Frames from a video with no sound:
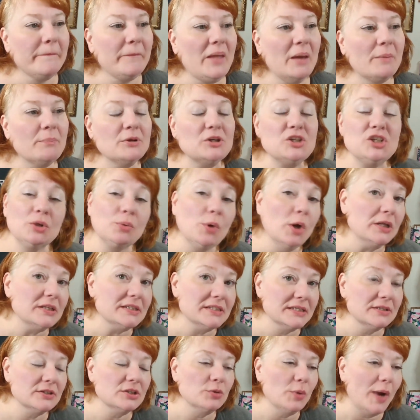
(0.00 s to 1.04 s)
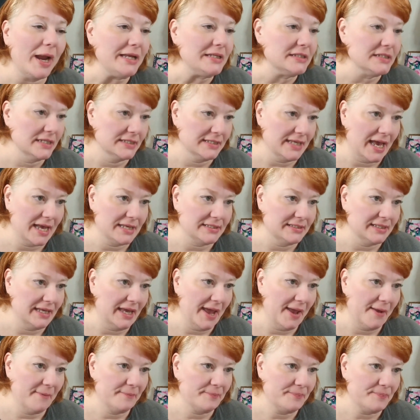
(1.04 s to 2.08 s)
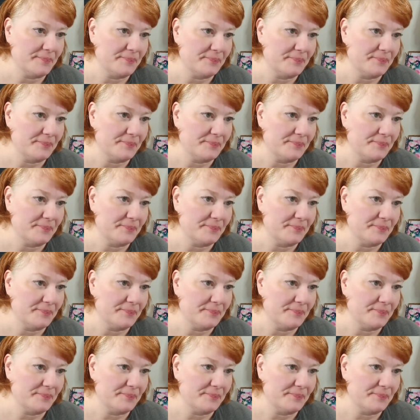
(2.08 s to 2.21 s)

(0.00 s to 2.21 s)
But she writes this essay,